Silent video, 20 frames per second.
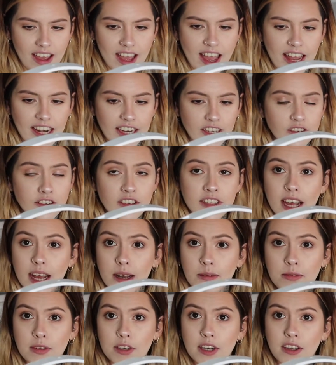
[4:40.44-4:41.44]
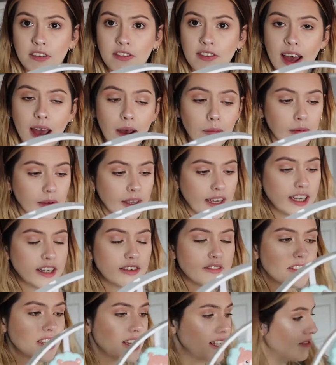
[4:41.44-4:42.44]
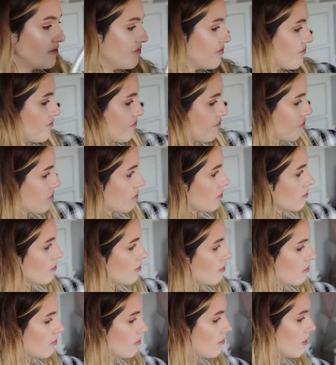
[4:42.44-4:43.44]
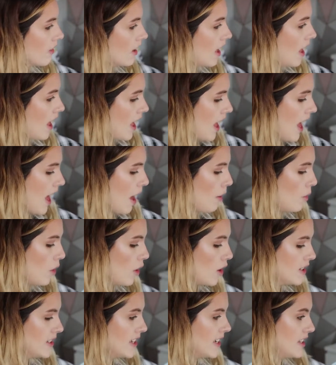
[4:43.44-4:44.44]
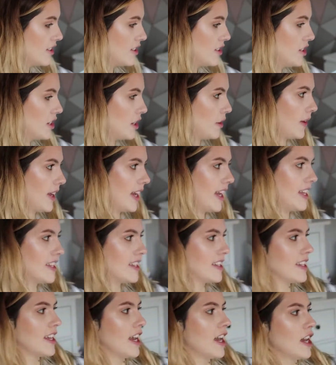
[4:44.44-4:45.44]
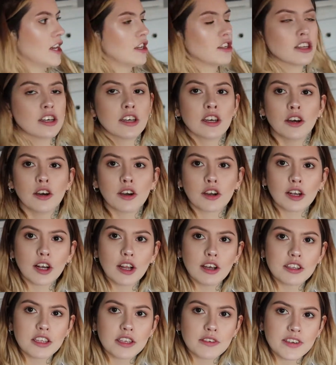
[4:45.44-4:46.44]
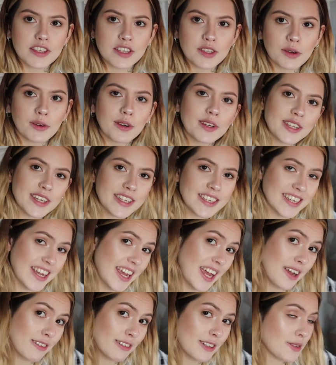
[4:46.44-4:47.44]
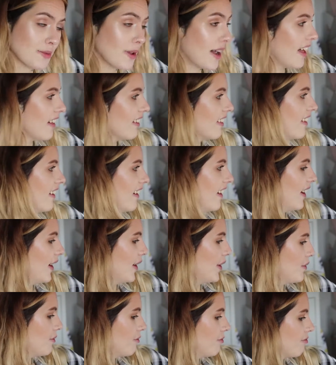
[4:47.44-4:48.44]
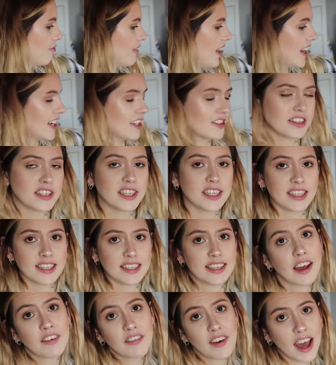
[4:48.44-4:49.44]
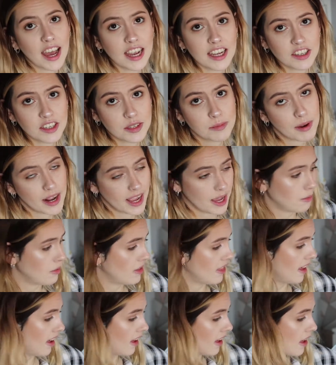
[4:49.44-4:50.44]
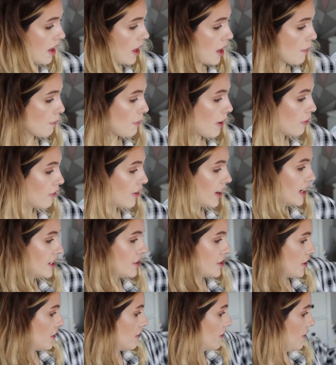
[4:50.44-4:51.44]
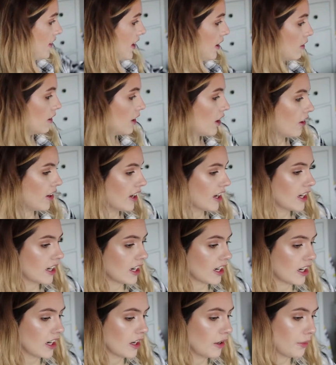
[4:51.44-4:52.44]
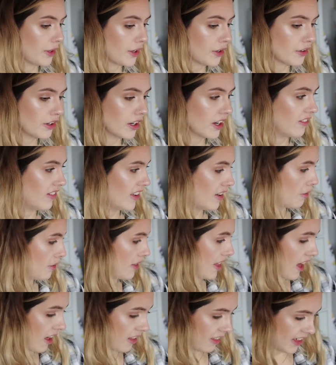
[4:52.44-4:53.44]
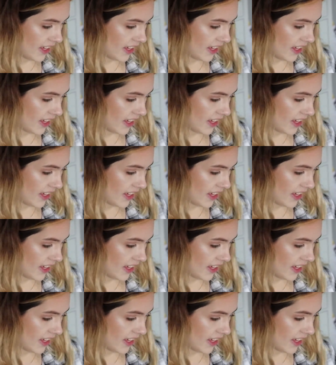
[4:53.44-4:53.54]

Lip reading: and it's just absolutely fab. He loves it. And what I tend to do is hook loads of his toys onto here as well, and he just sits in there for ages playing with it. But I really do feel like we couldn't have lived without